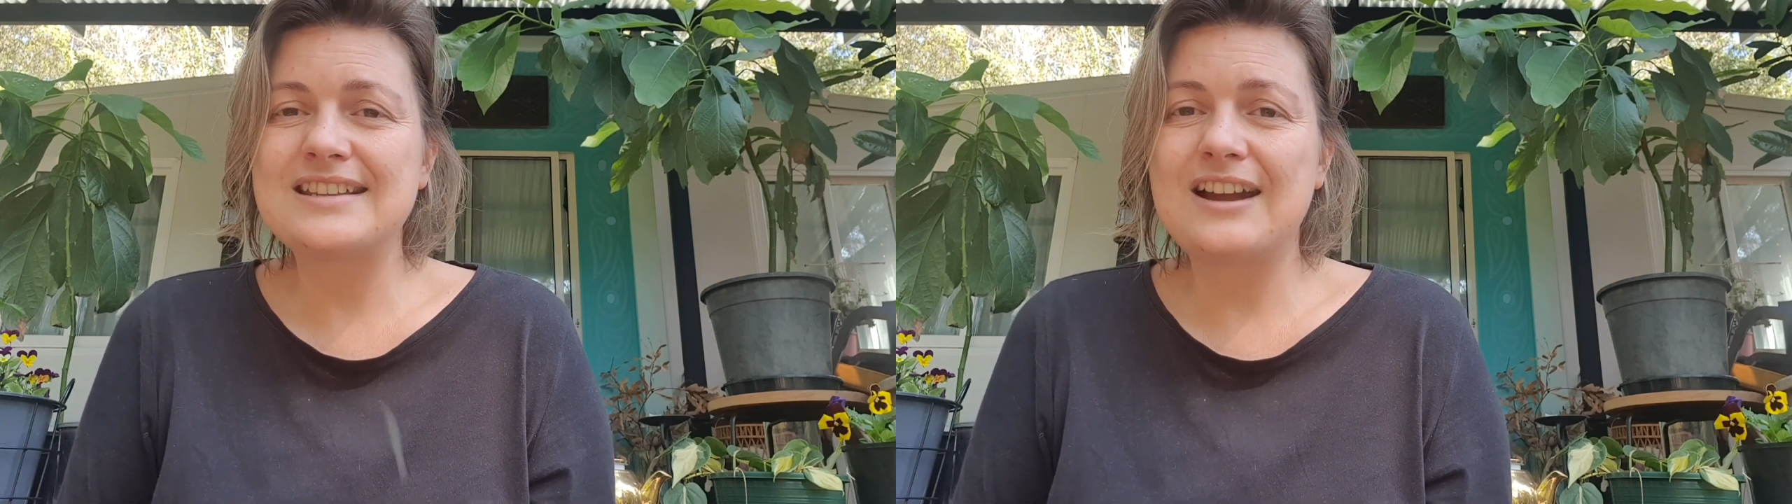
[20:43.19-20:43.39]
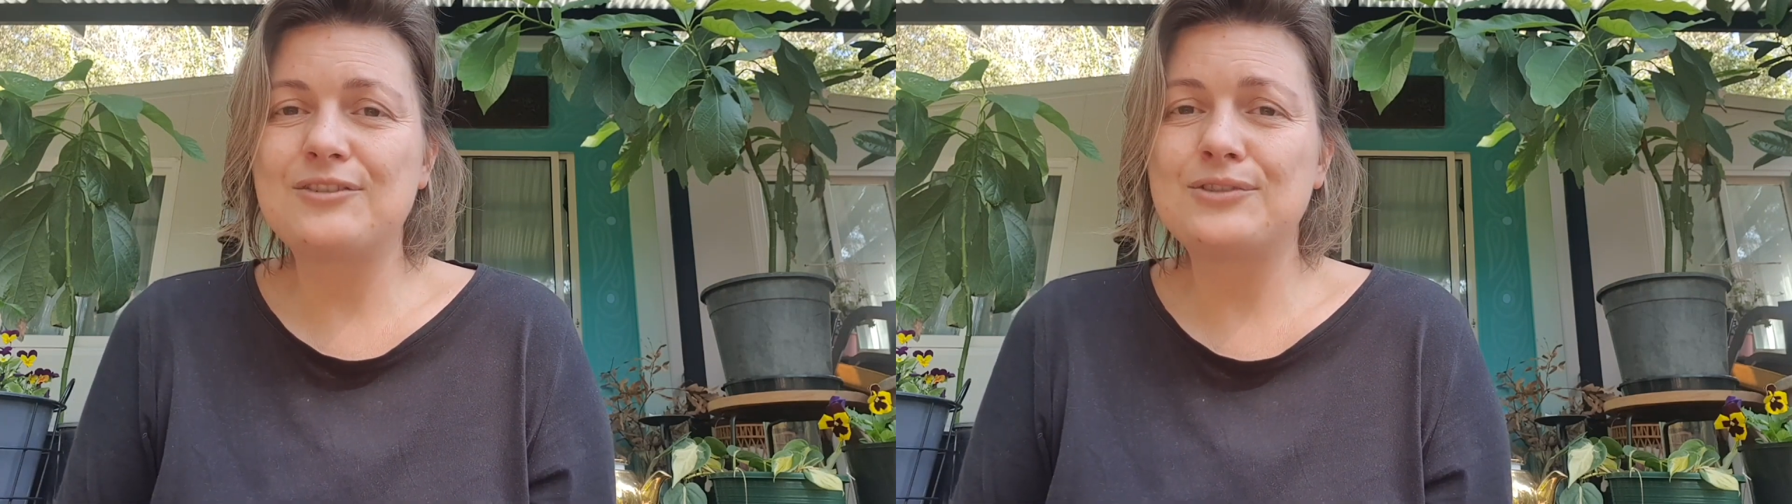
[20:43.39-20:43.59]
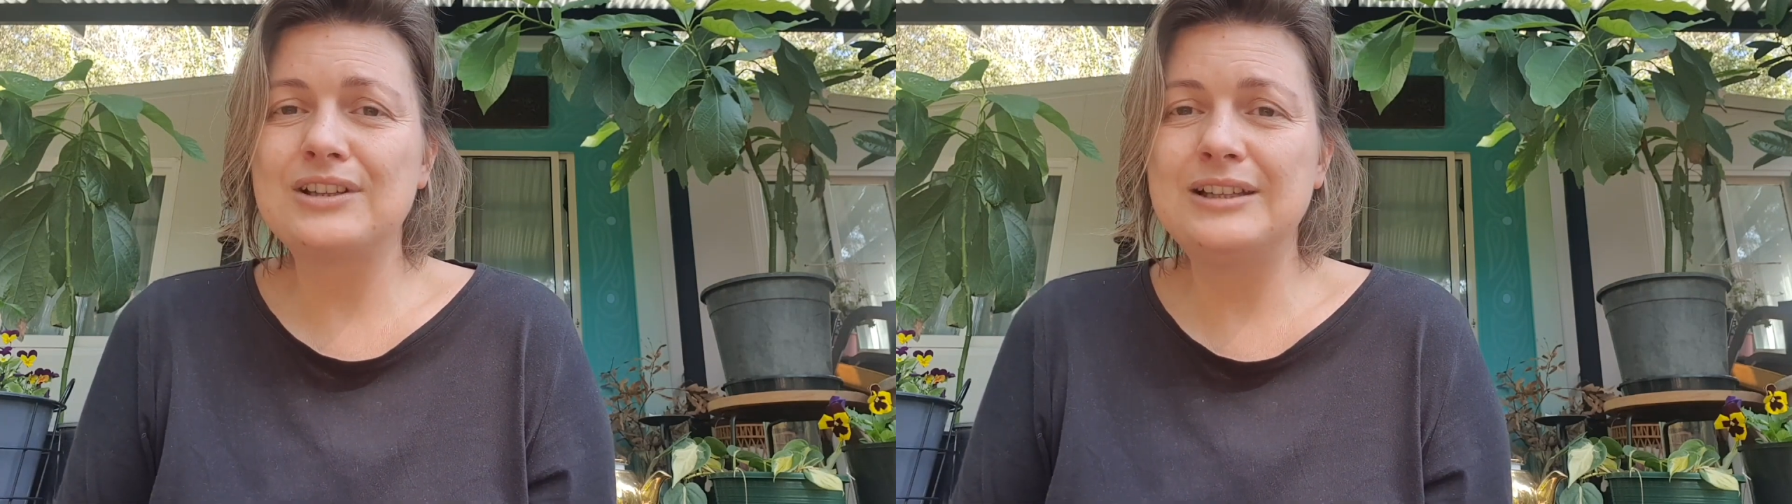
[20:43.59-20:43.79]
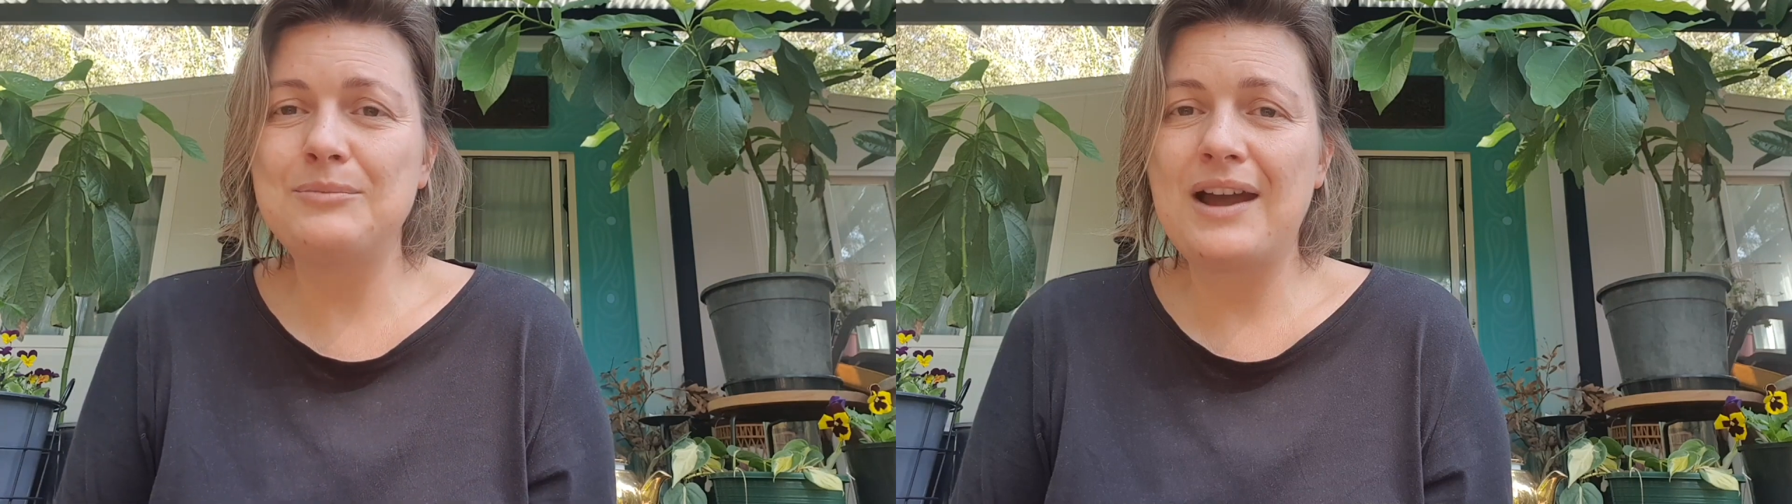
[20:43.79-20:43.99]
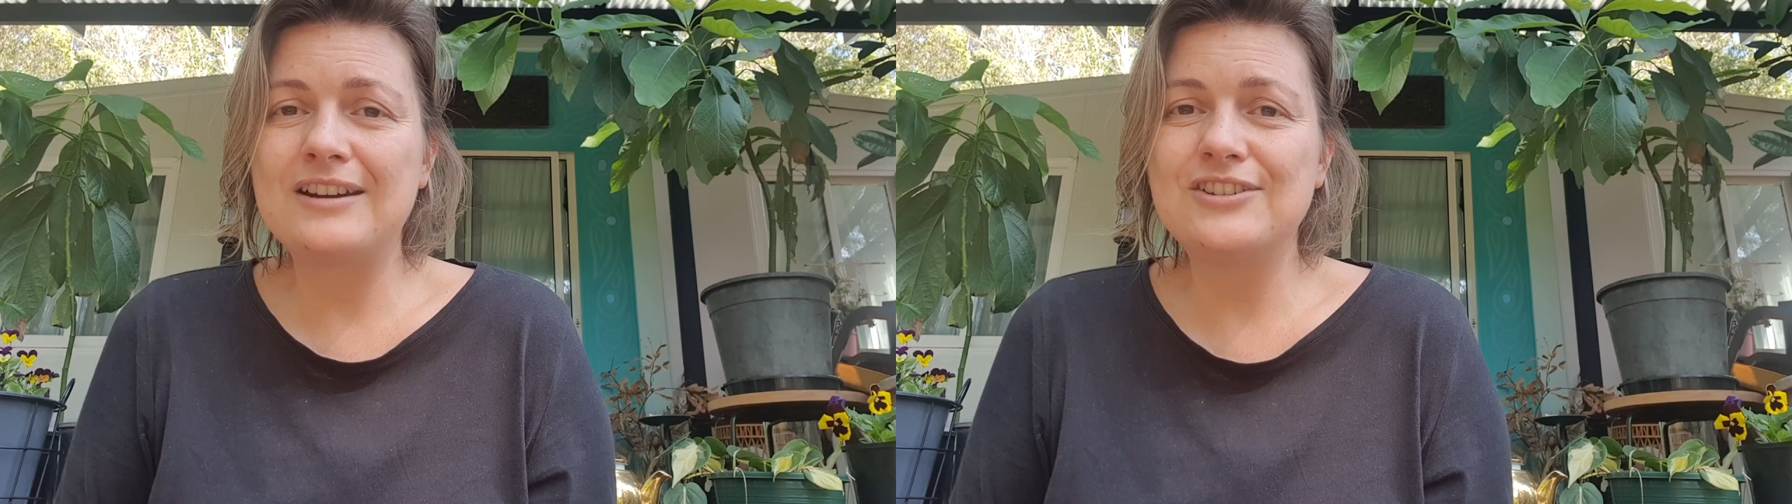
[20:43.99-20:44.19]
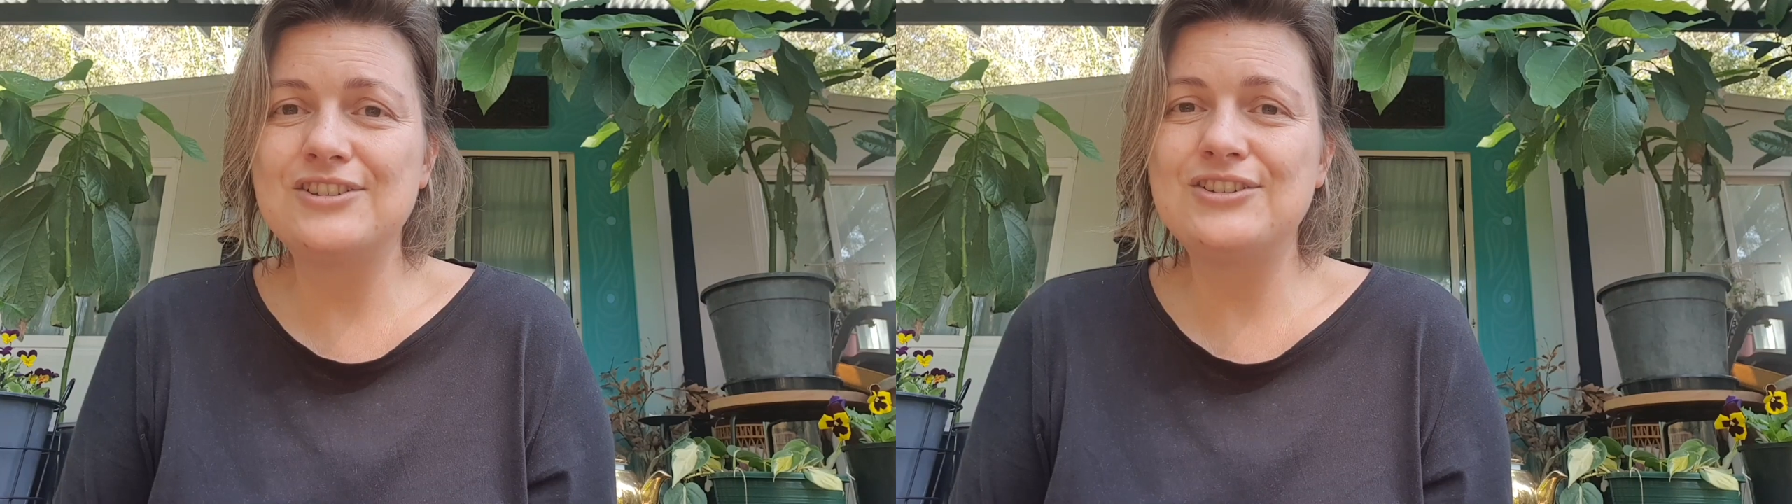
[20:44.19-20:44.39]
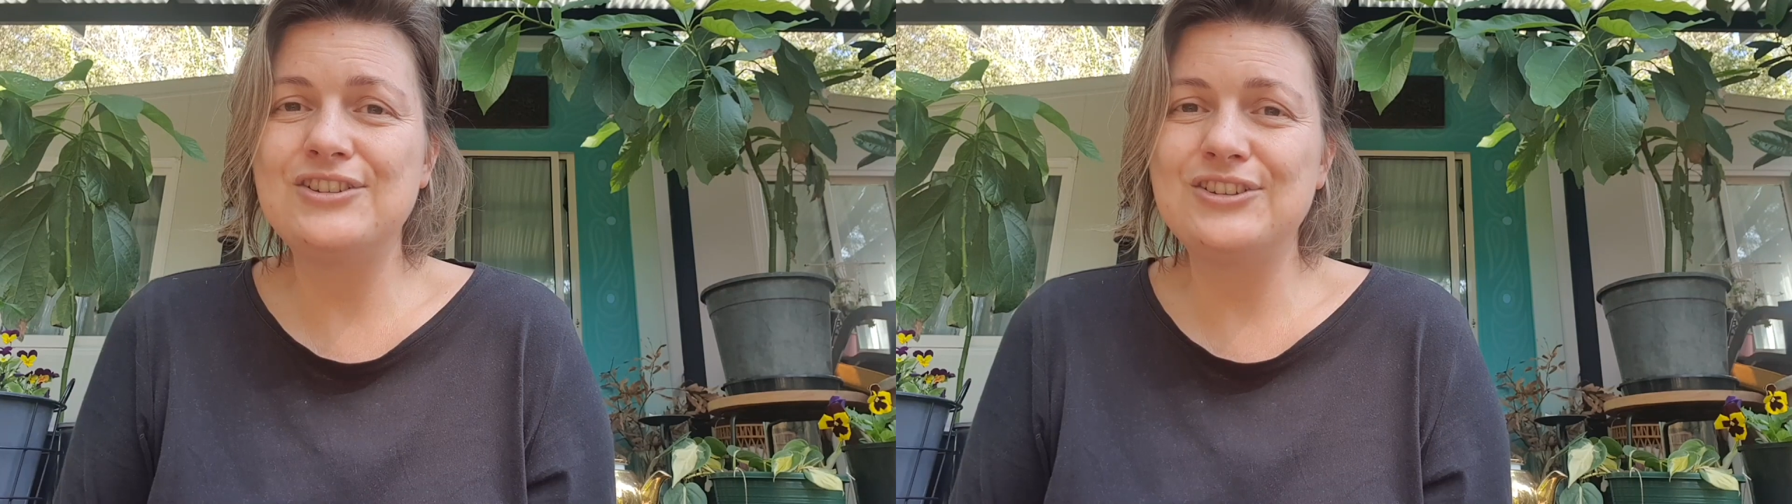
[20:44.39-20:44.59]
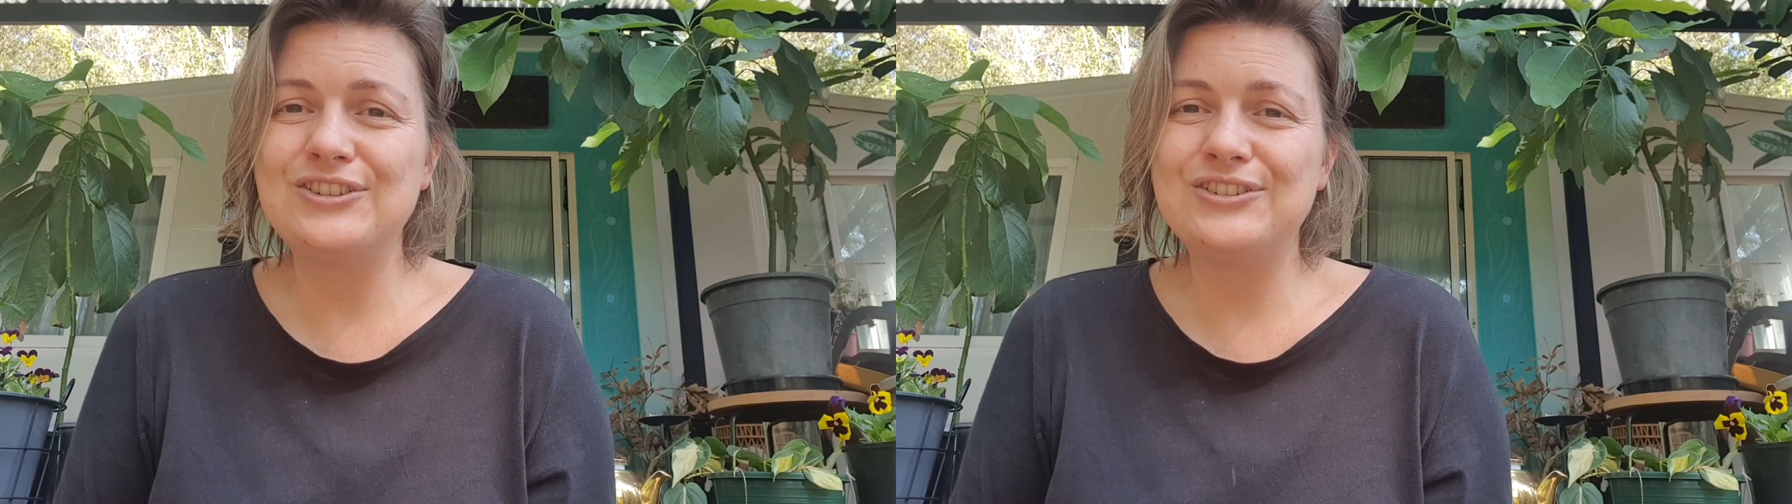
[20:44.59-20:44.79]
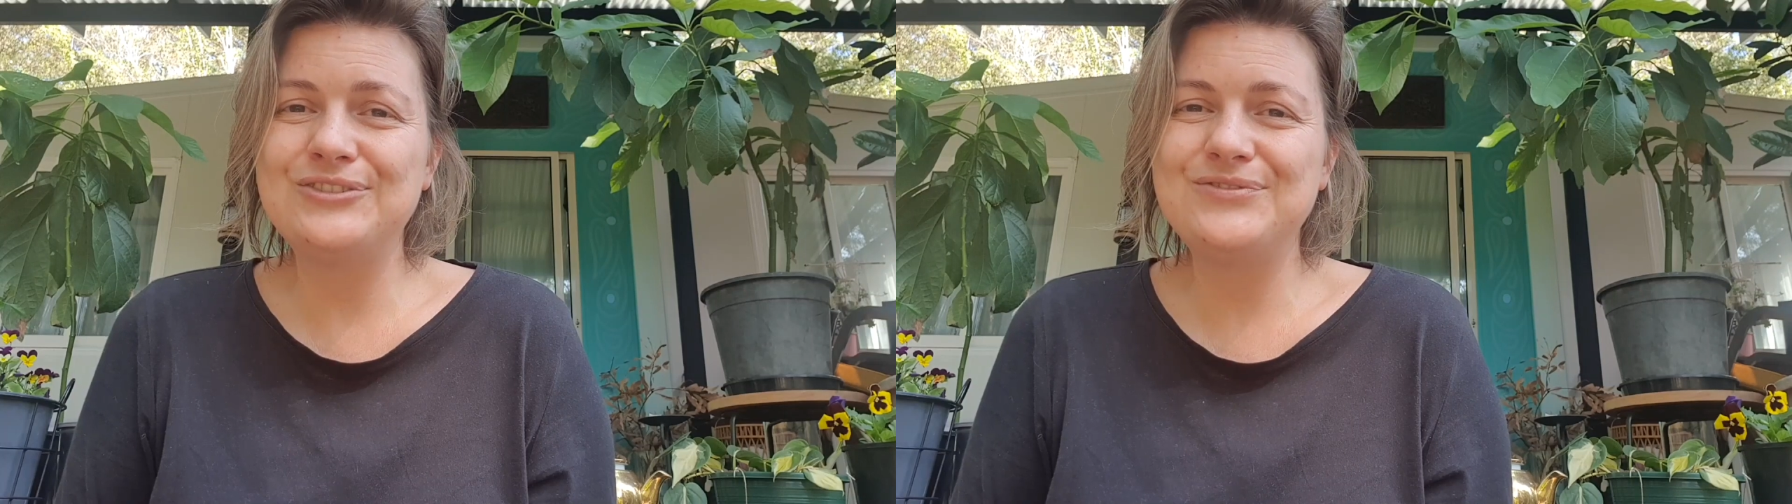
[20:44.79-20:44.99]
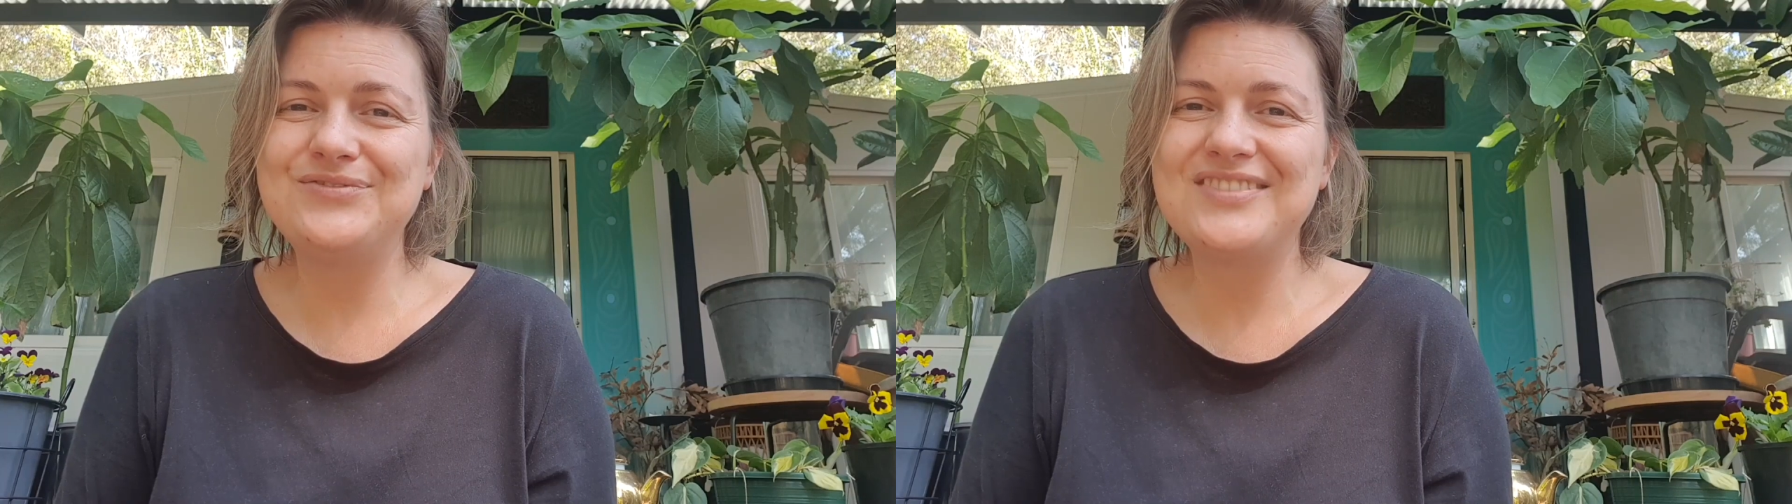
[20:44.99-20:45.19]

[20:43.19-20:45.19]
that really matter to you.